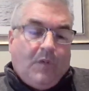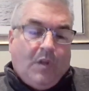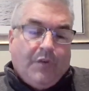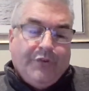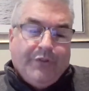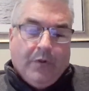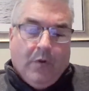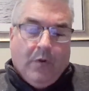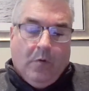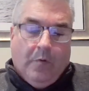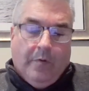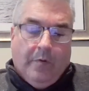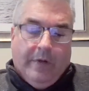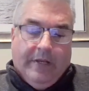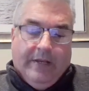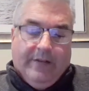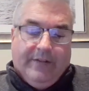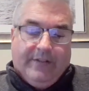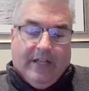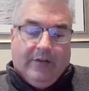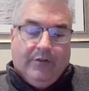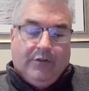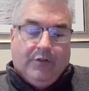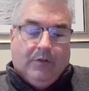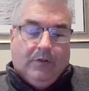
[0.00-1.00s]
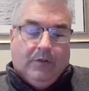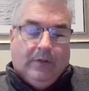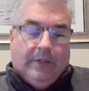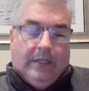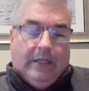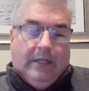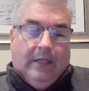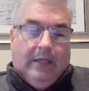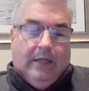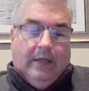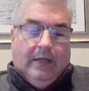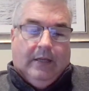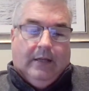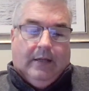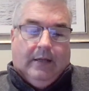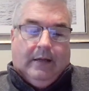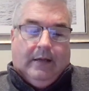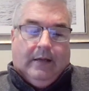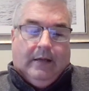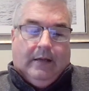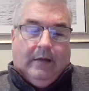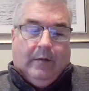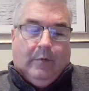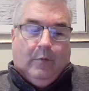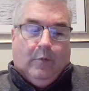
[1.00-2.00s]
so essentially
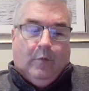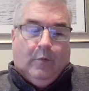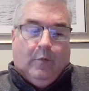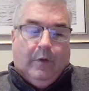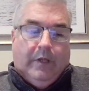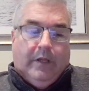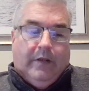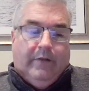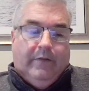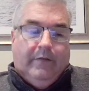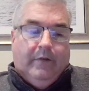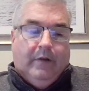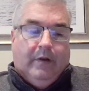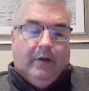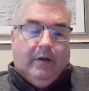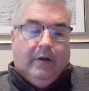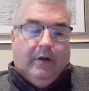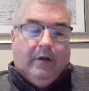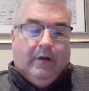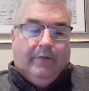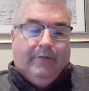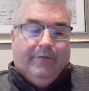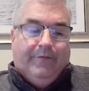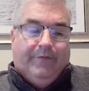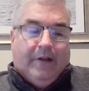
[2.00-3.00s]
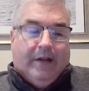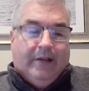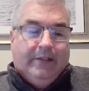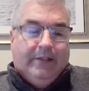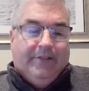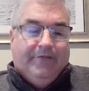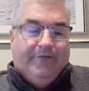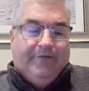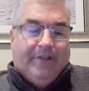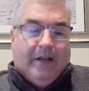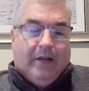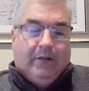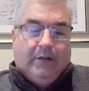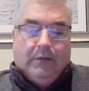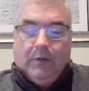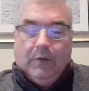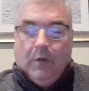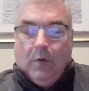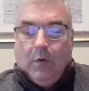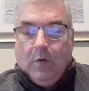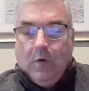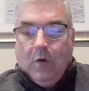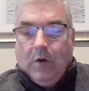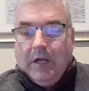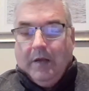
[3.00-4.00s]
uh, we uh, finally found a
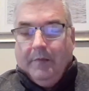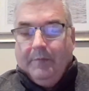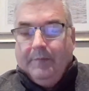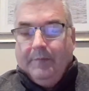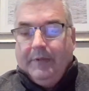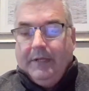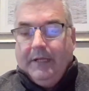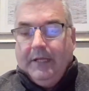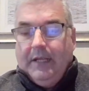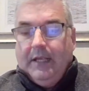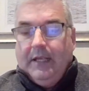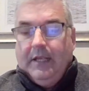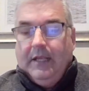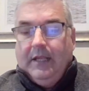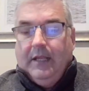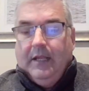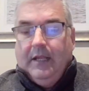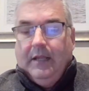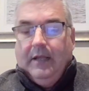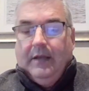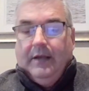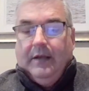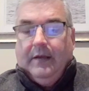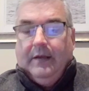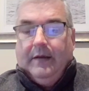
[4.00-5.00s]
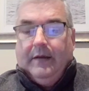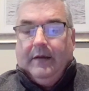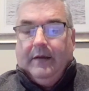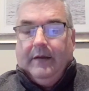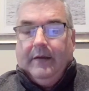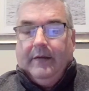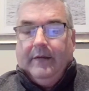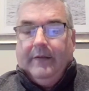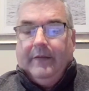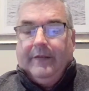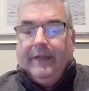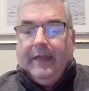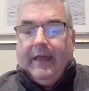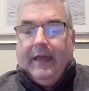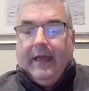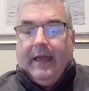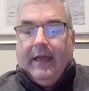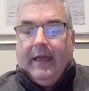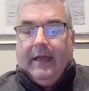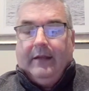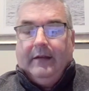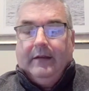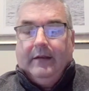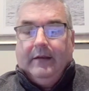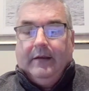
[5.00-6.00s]
local company uh,
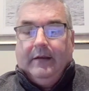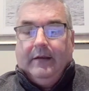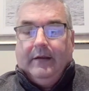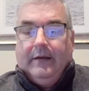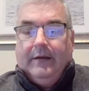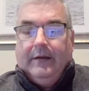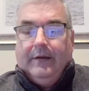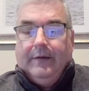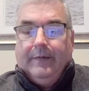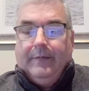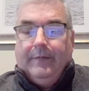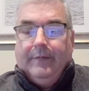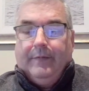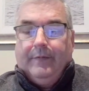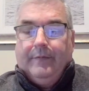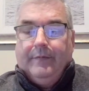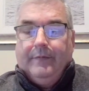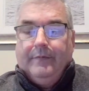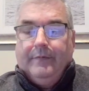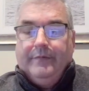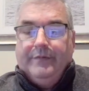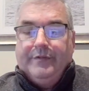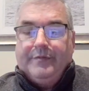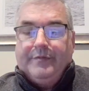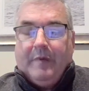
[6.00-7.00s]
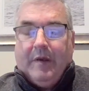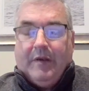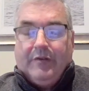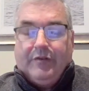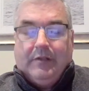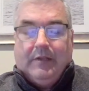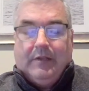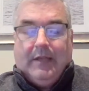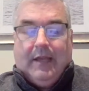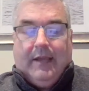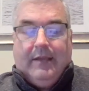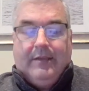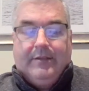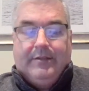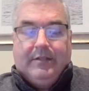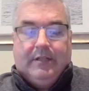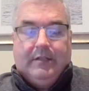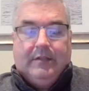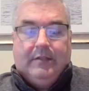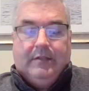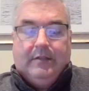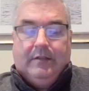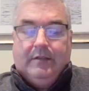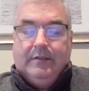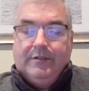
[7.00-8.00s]
that. Um, specialized
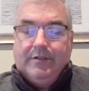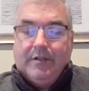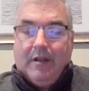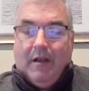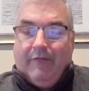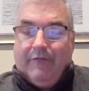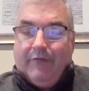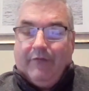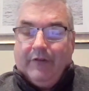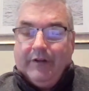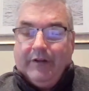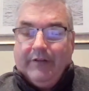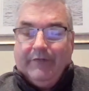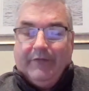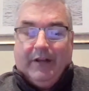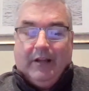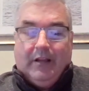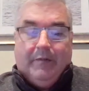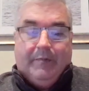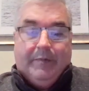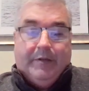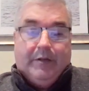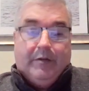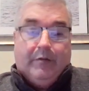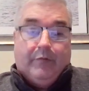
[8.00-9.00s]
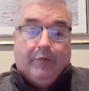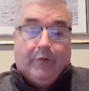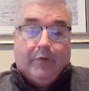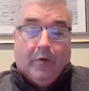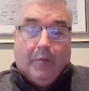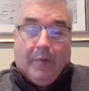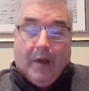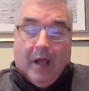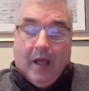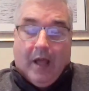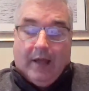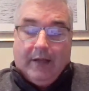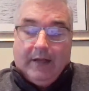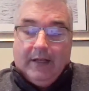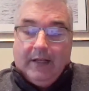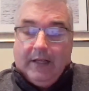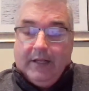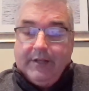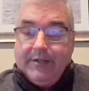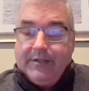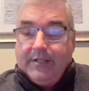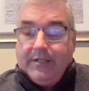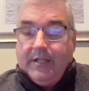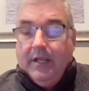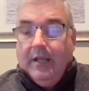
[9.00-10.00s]
in software development and
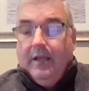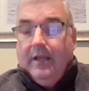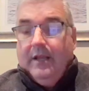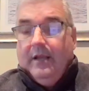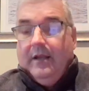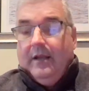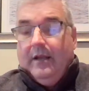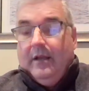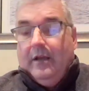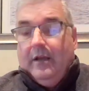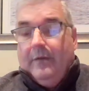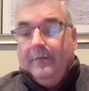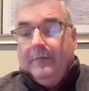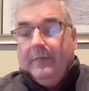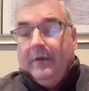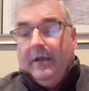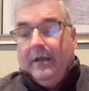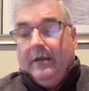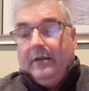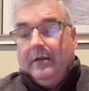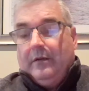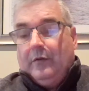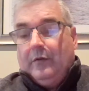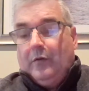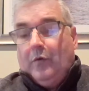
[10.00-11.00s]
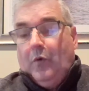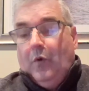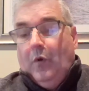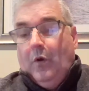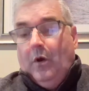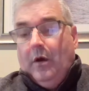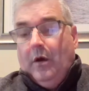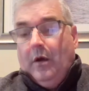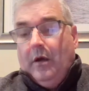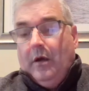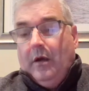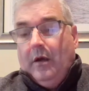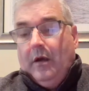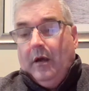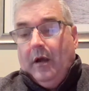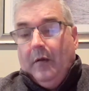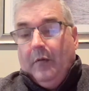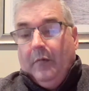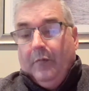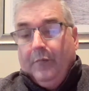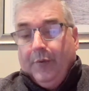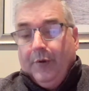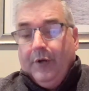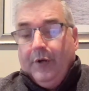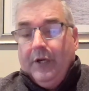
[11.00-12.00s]
robotics, um, had a, a,
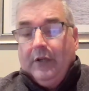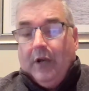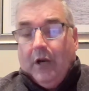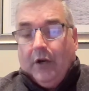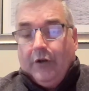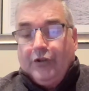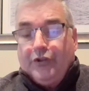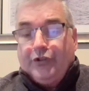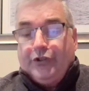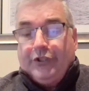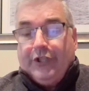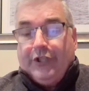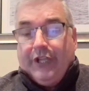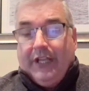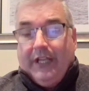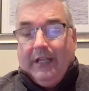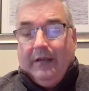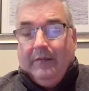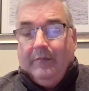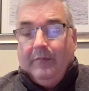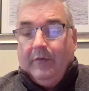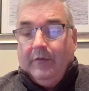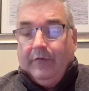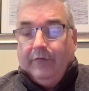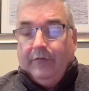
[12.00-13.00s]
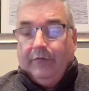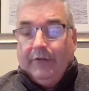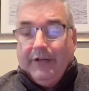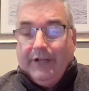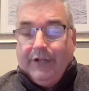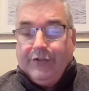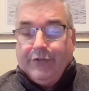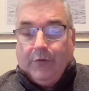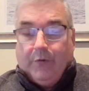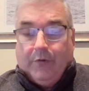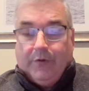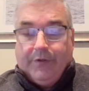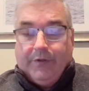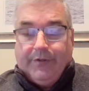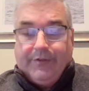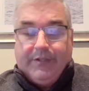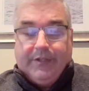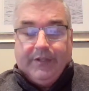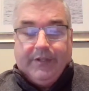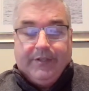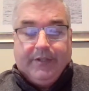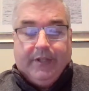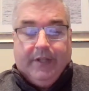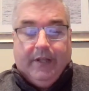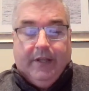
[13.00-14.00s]
a, pretty large team of
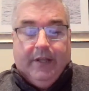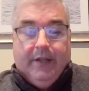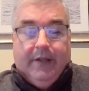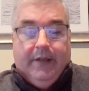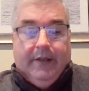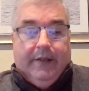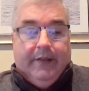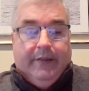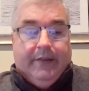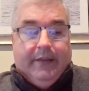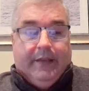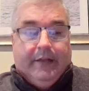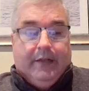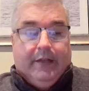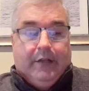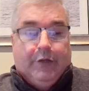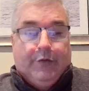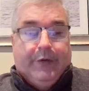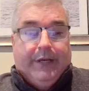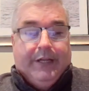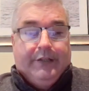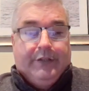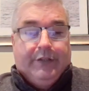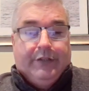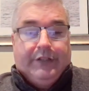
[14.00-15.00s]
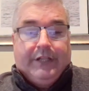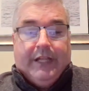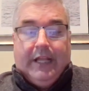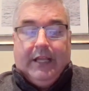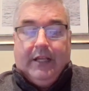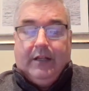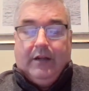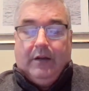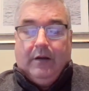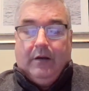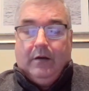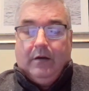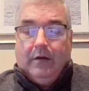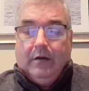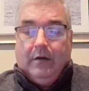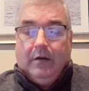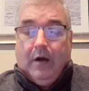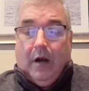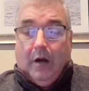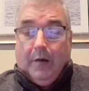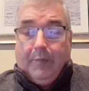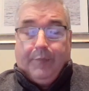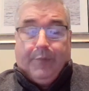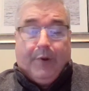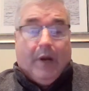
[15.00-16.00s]
resources that agreed to take our,
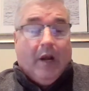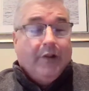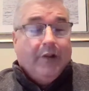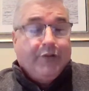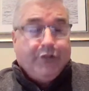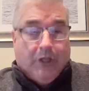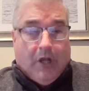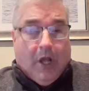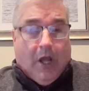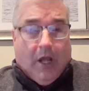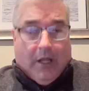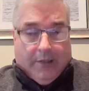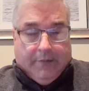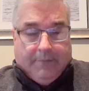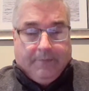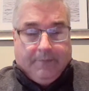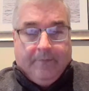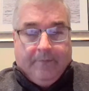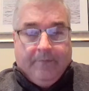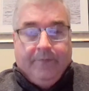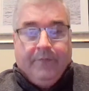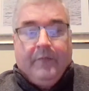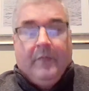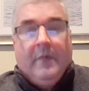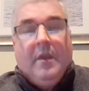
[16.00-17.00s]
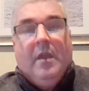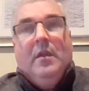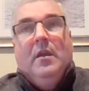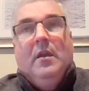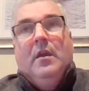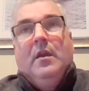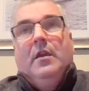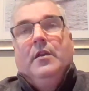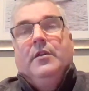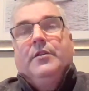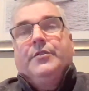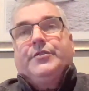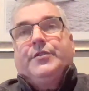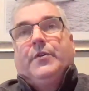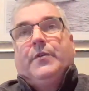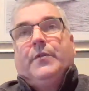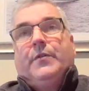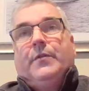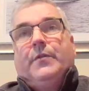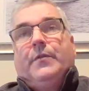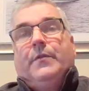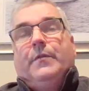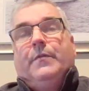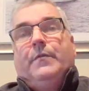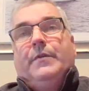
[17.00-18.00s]
our project on.
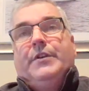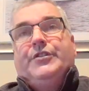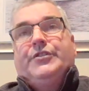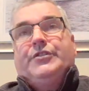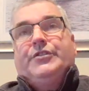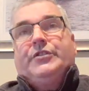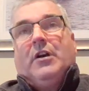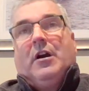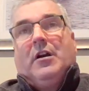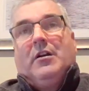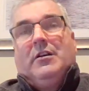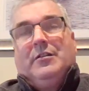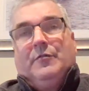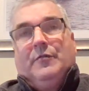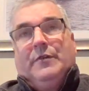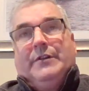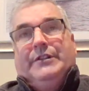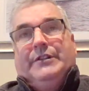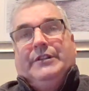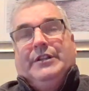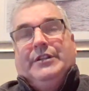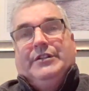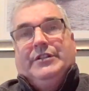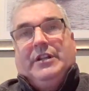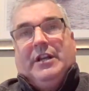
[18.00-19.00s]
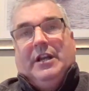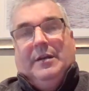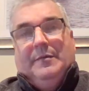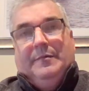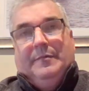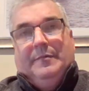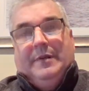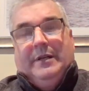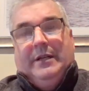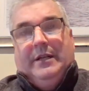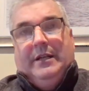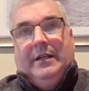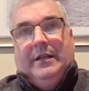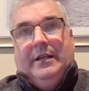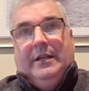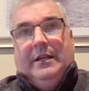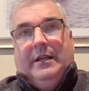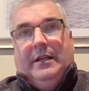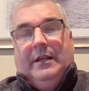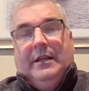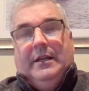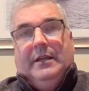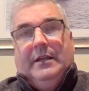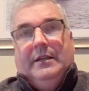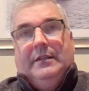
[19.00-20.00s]
So we started with this company,
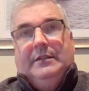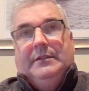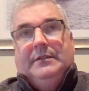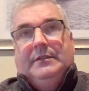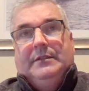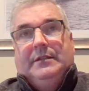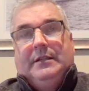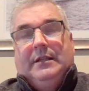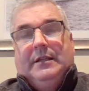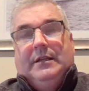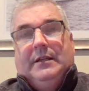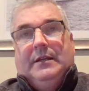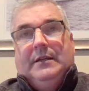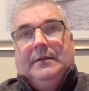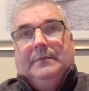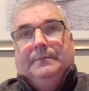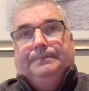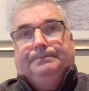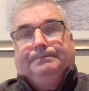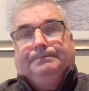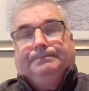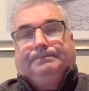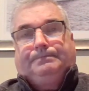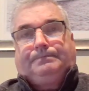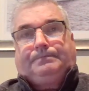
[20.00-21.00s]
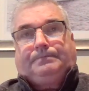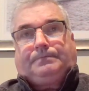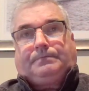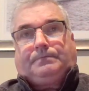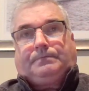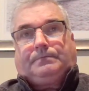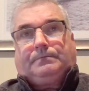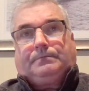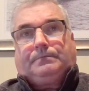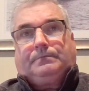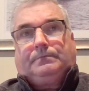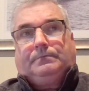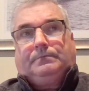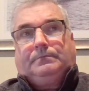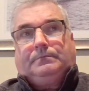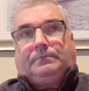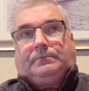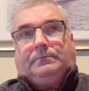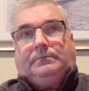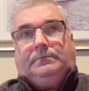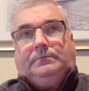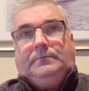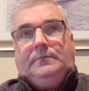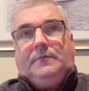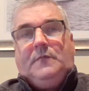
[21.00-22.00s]
and um,
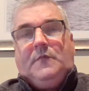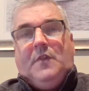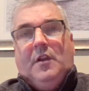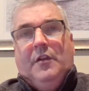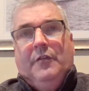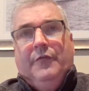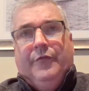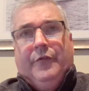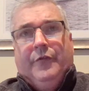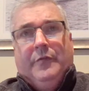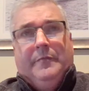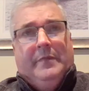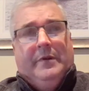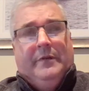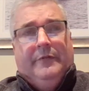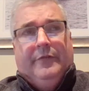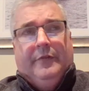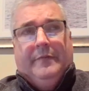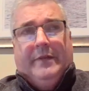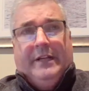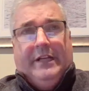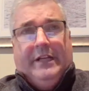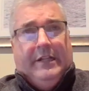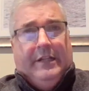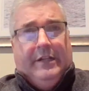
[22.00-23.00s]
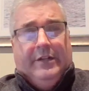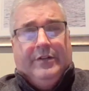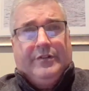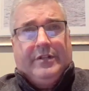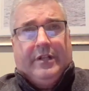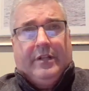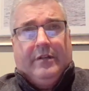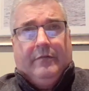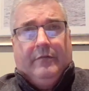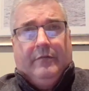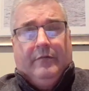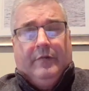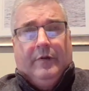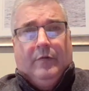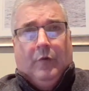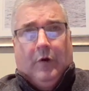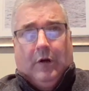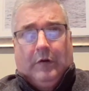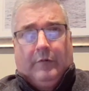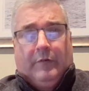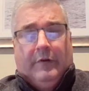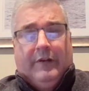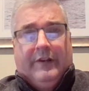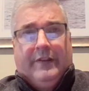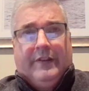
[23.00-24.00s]
for, for many years they, we
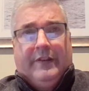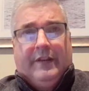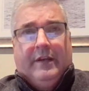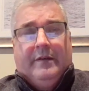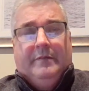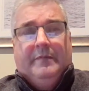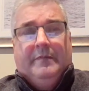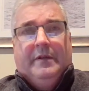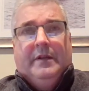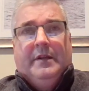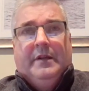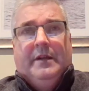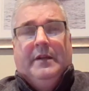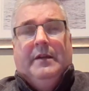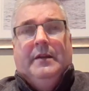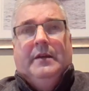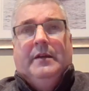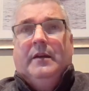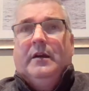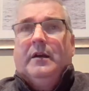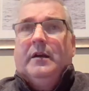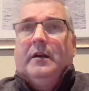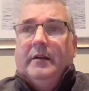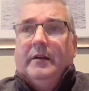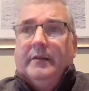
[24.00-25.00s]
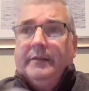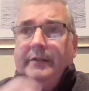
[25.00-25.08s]
worked with them uh,